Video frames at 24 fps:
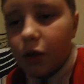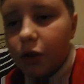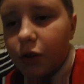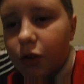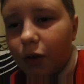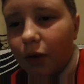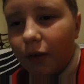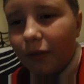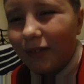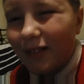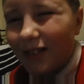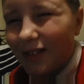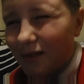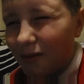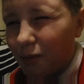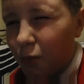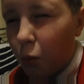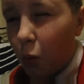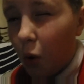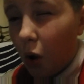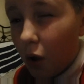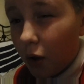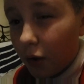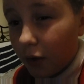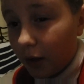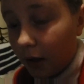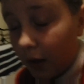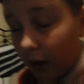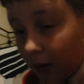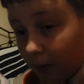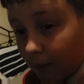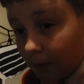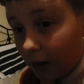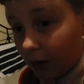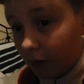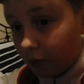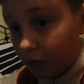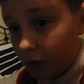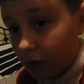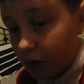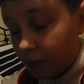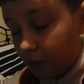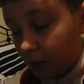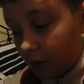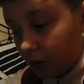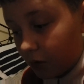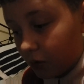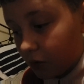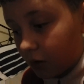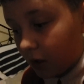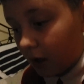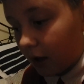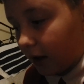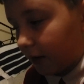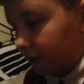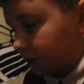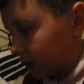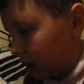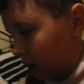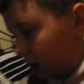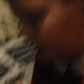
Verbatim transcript: So if it's working by Christmas, I have to